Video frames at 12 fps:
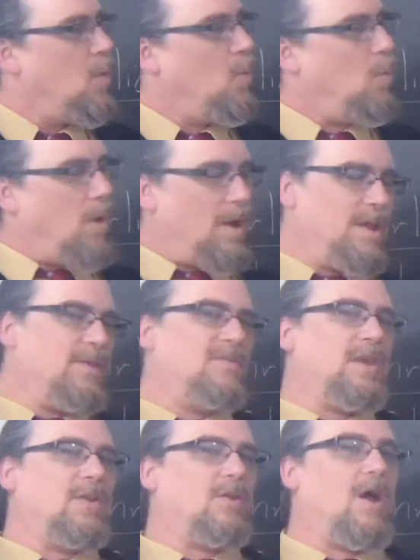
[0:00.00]
What
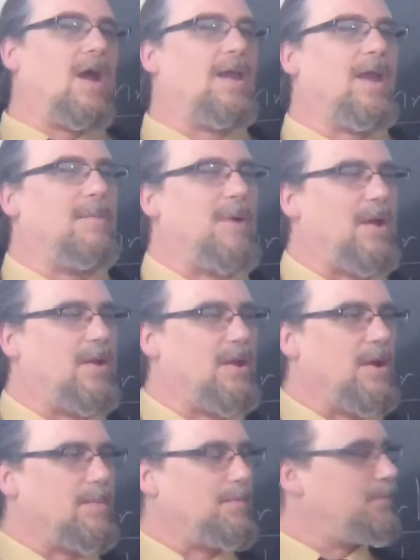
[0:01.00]
is he talking about
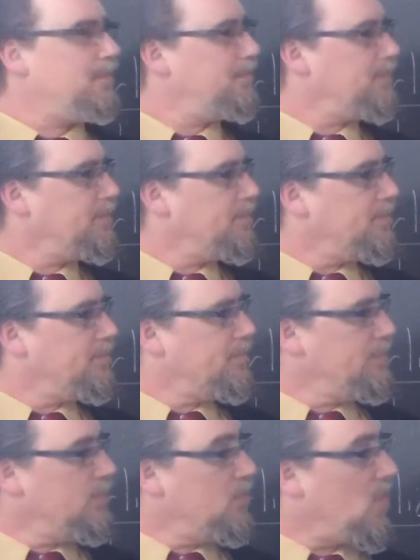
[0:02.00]
here?
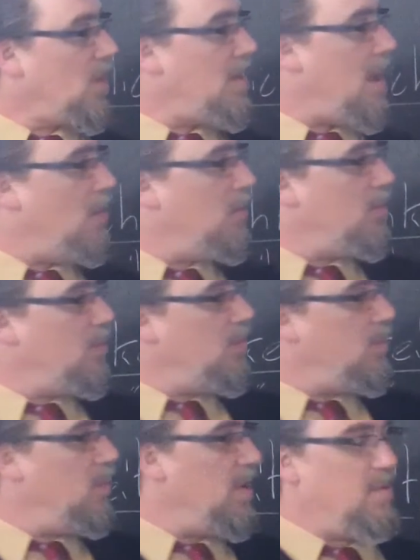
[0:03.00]
Now,
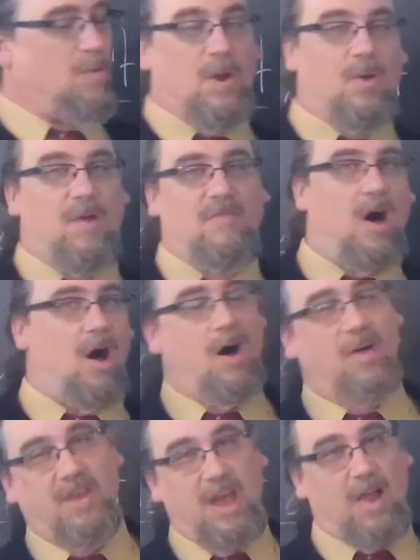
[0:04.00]
we, we don't have
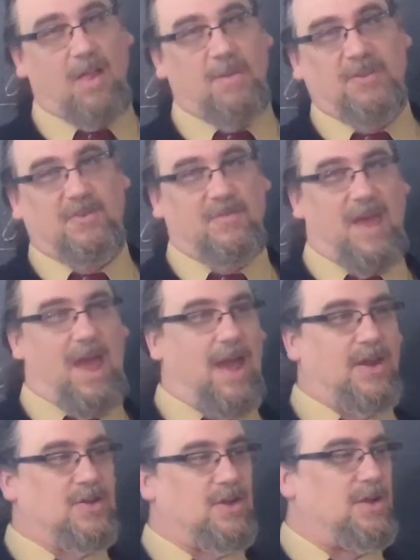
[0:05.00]
all the elements of
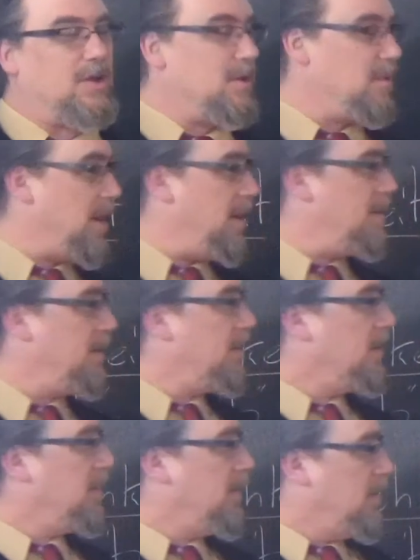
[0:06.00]
action here, right?
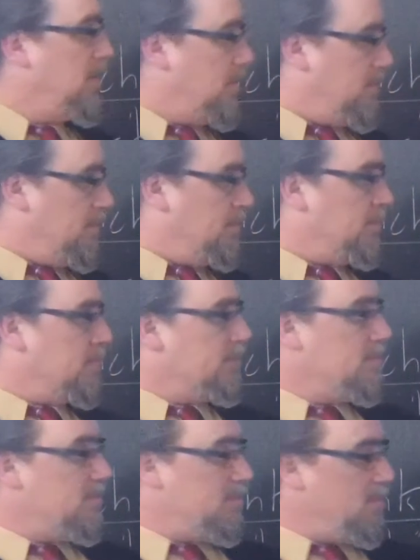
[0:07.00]

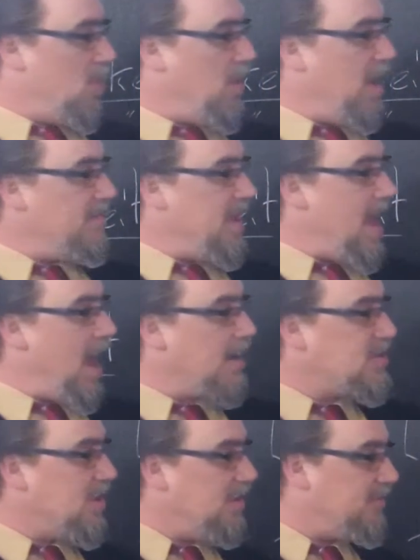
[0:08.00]
But we have the
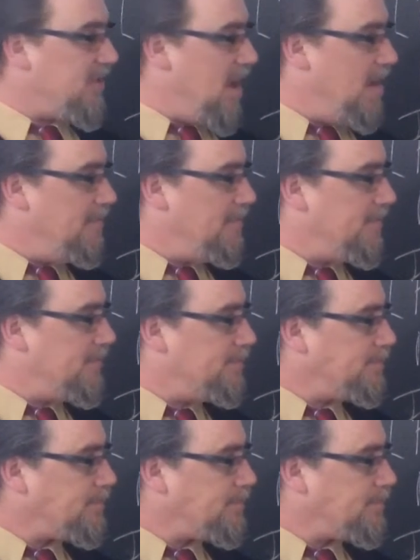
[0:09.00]
action itself.